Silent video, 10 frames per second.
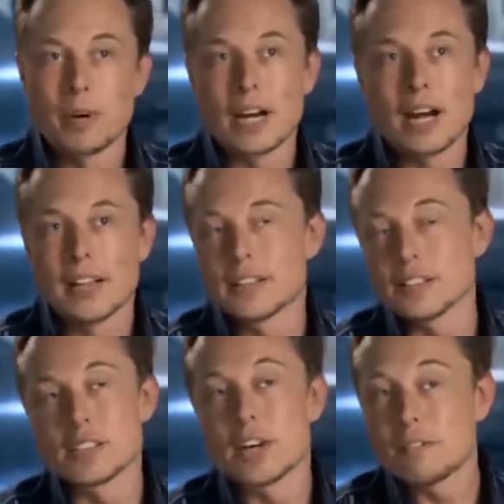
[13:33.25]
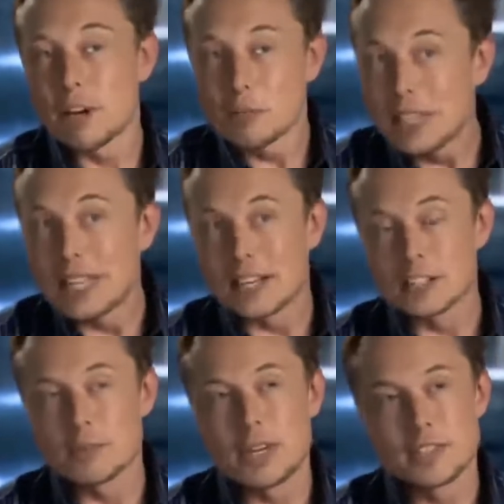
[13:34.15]
But this is not about me getting
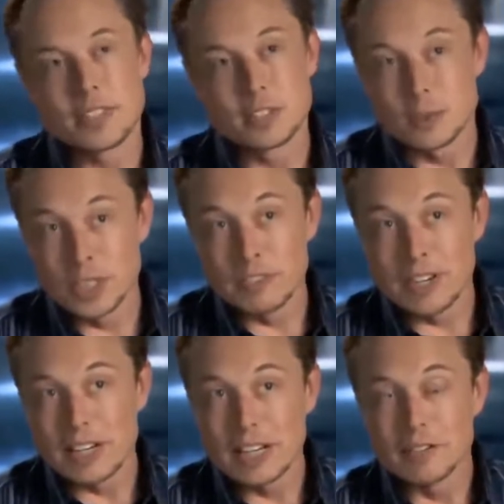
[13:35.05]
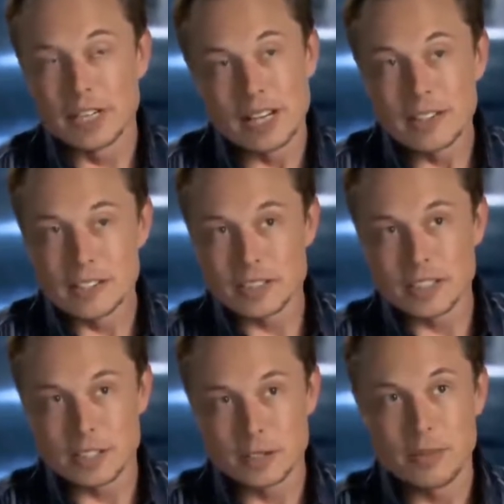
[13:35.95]
to space. It's really about enabling others to
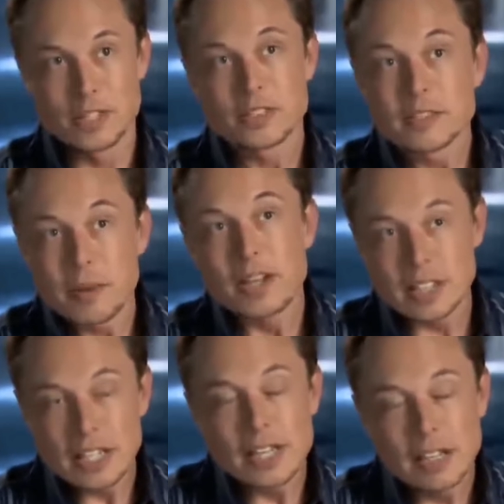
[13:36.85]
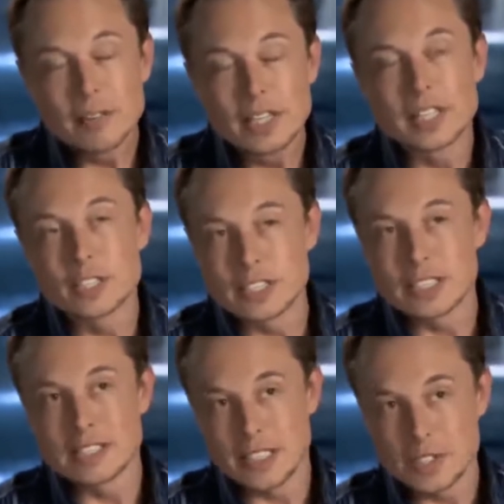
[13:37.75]
get to space. It's about enabling the
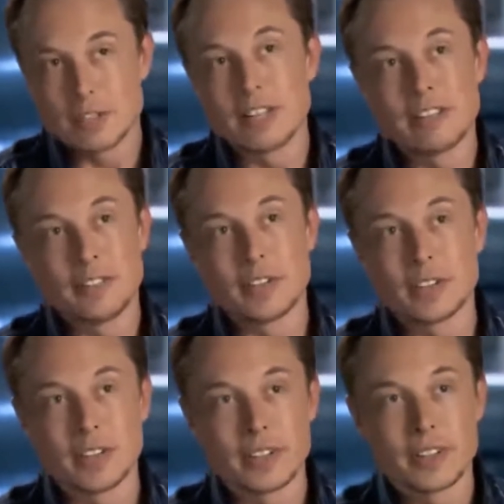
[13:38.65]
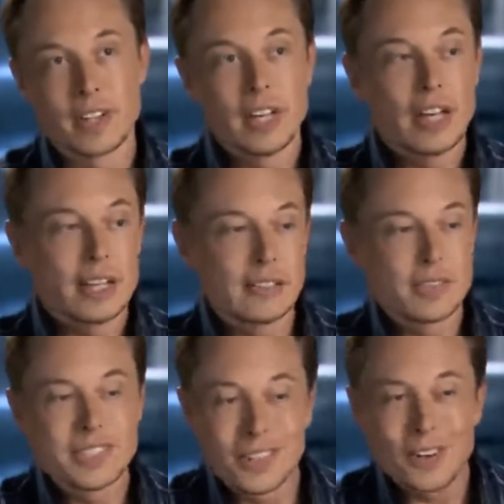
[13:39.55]
extension of life beyond Earth.
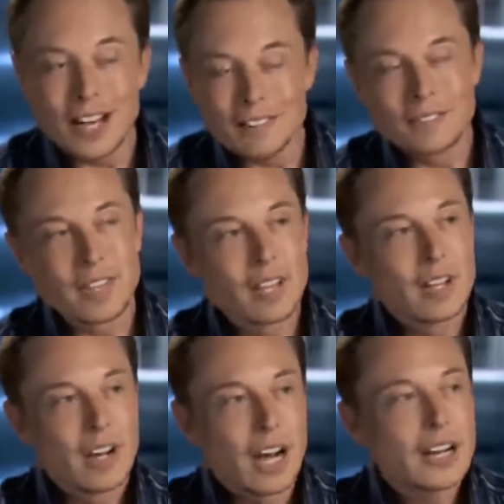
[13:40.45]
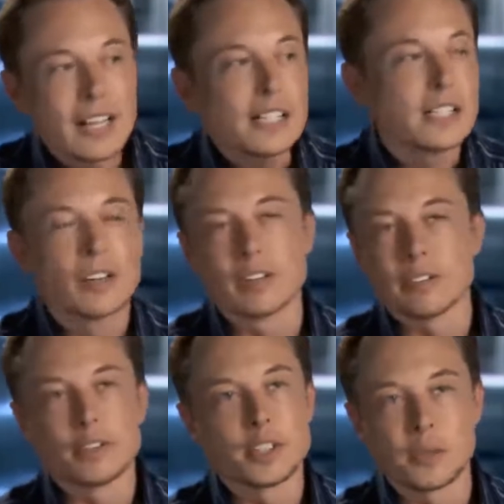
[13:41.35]
So I'd like to go in
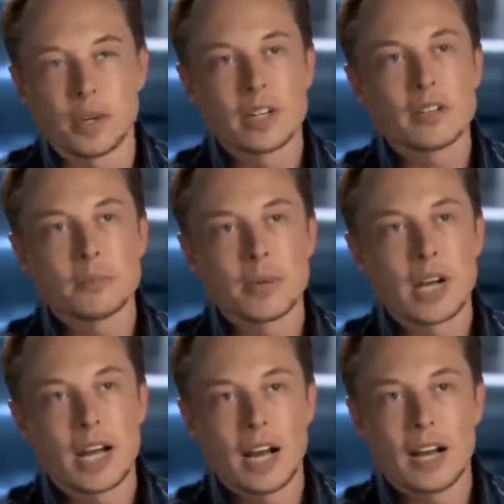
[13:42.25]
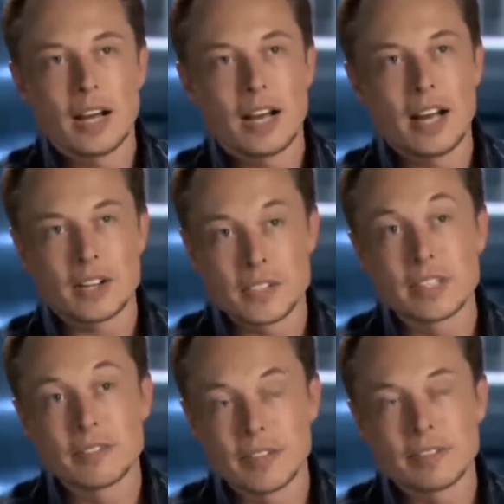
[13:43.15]
the first one, but I
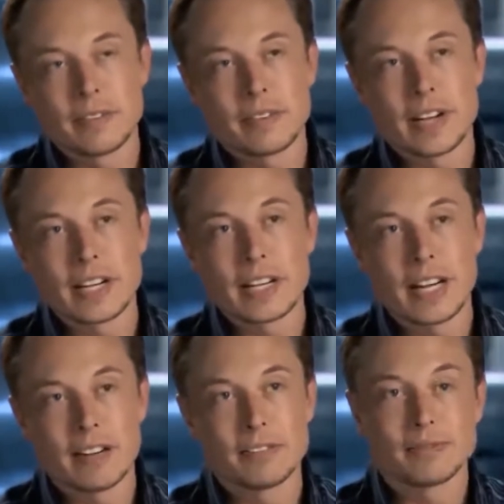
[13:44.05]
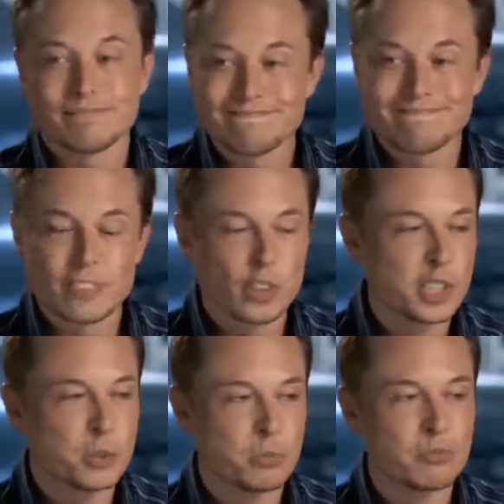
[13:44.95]
actually, if I didn't have all
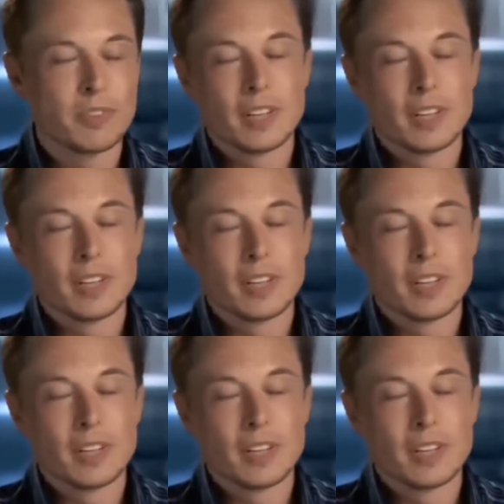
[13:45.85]
these